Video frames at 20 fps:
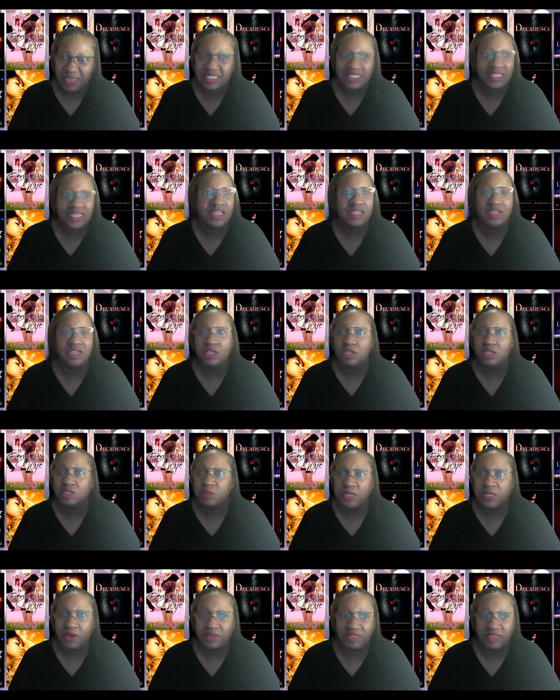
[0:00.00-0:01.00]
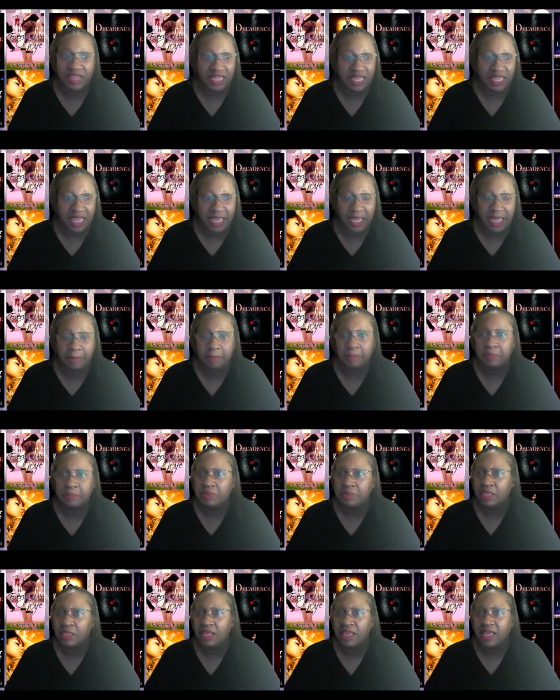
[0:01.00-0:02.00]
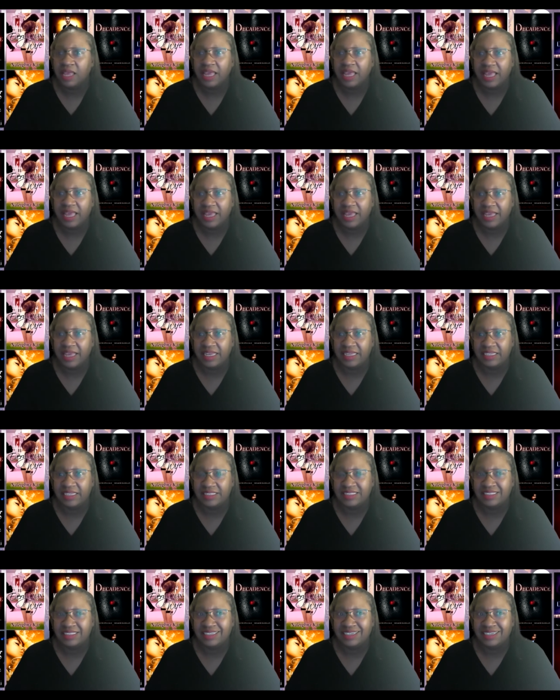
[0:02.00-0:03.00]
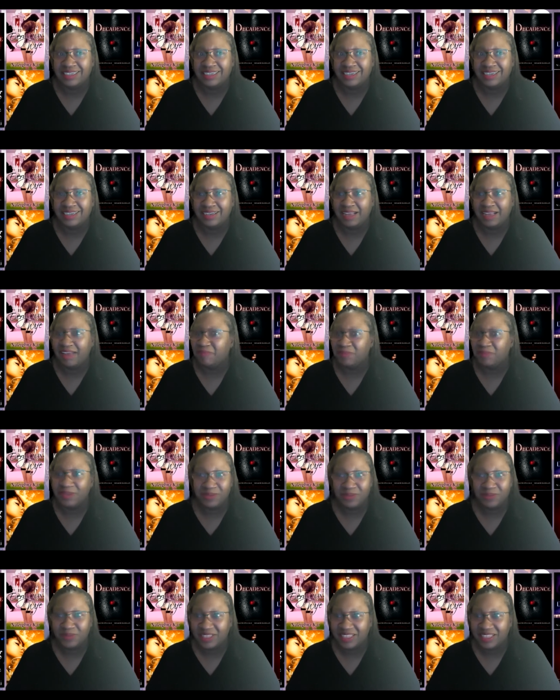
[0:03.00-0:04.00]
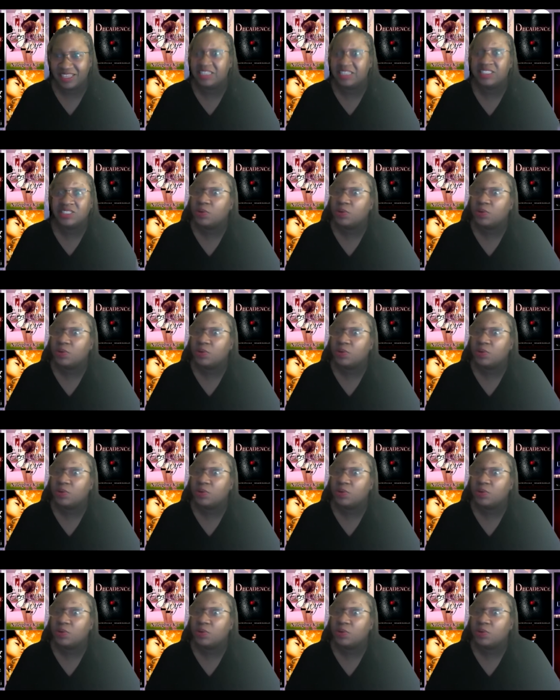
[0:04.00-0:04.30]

son hooked me on that game and uh, I've been with it.